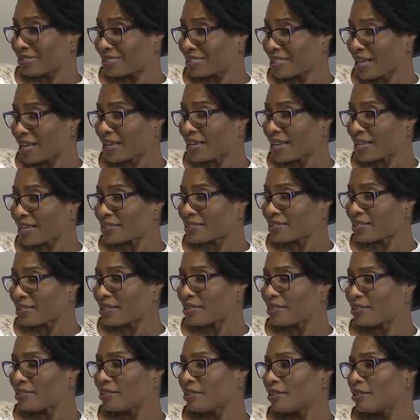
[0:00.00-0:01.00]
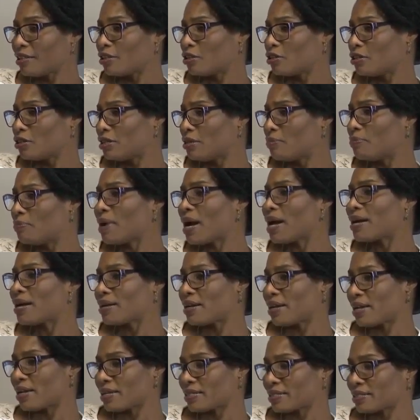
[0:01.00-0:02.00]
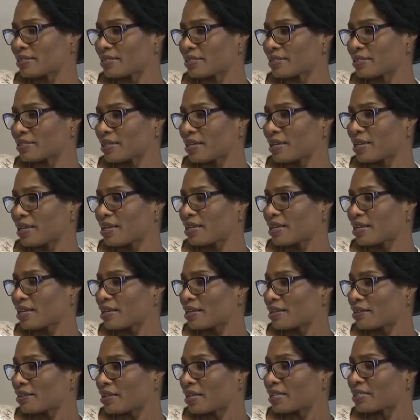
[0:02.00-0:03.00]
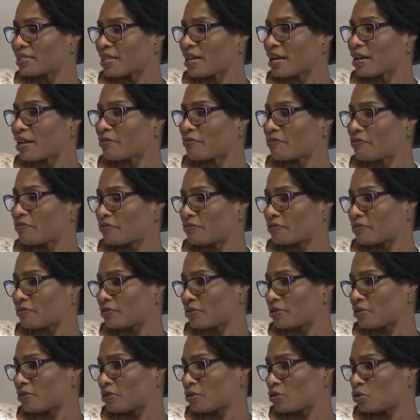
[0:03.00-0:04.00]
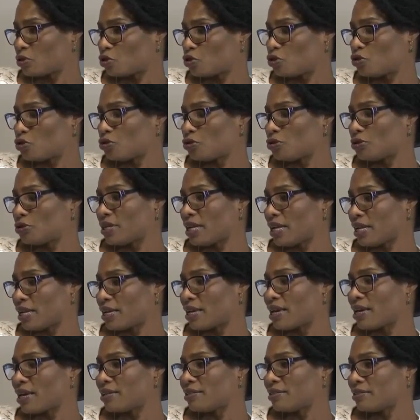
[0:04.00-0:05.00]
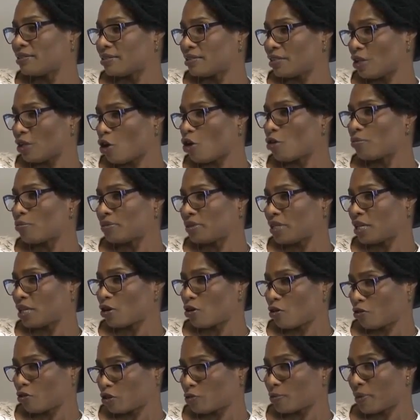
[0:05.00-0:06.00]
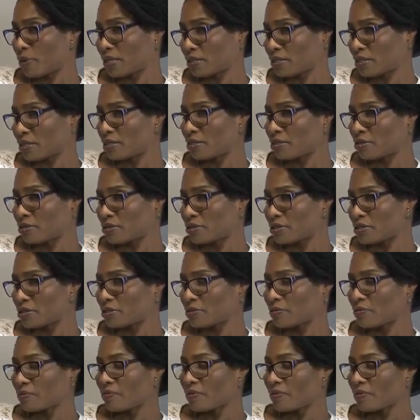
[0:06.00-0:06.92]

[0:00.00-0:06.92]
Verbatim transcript: targeting the barriers that have stood against the optic of spectacles.